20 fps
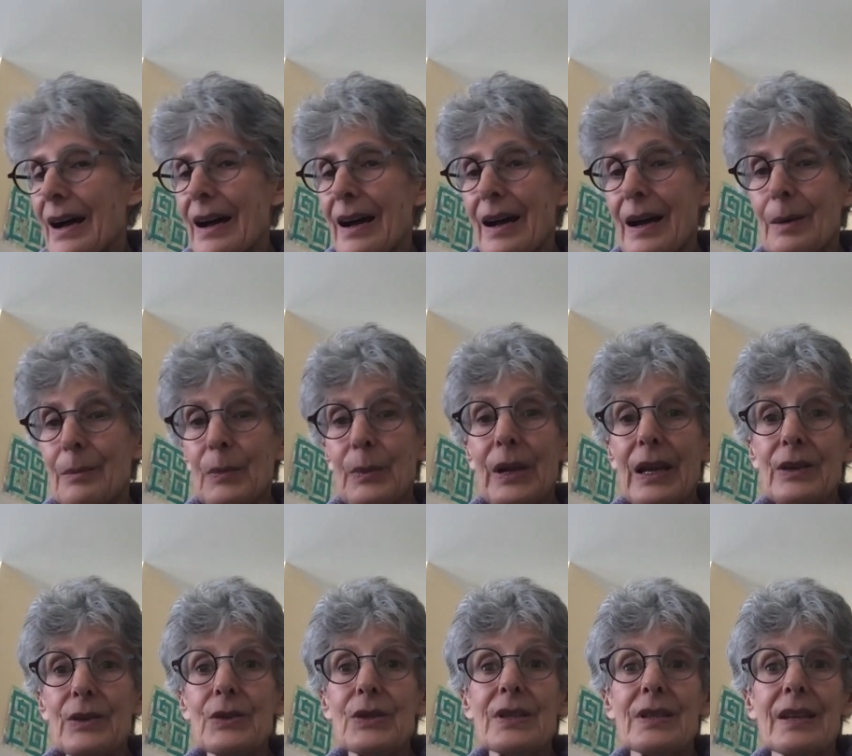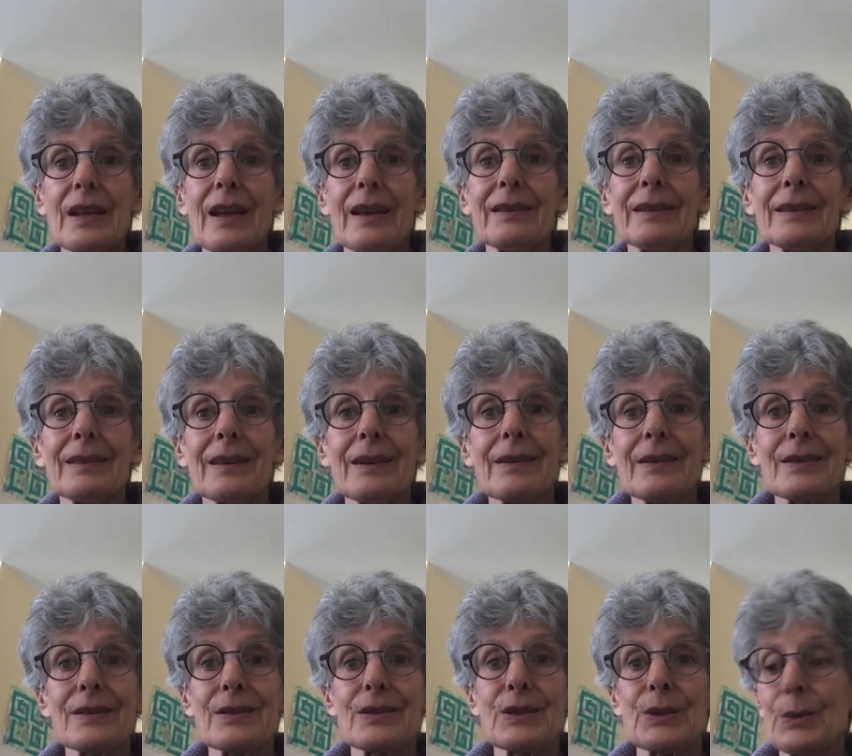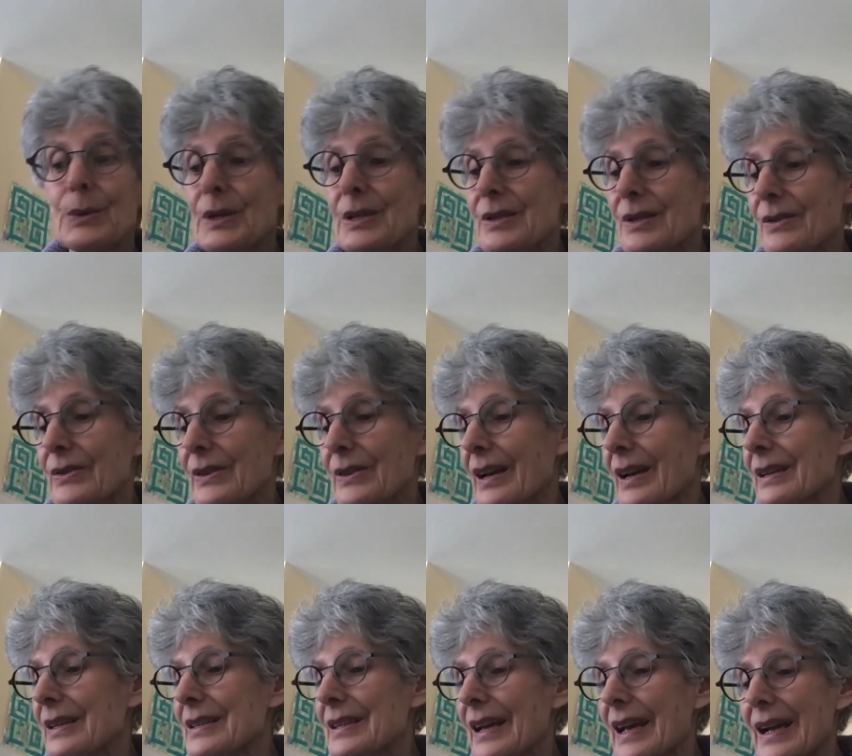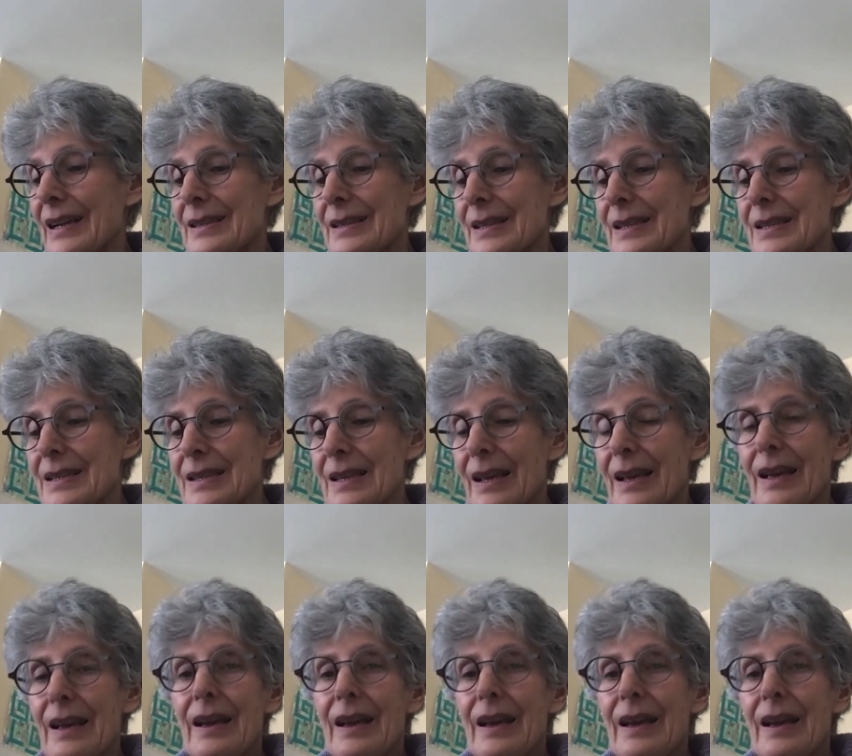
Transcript: Um, we understand that they're the stewards of county taxes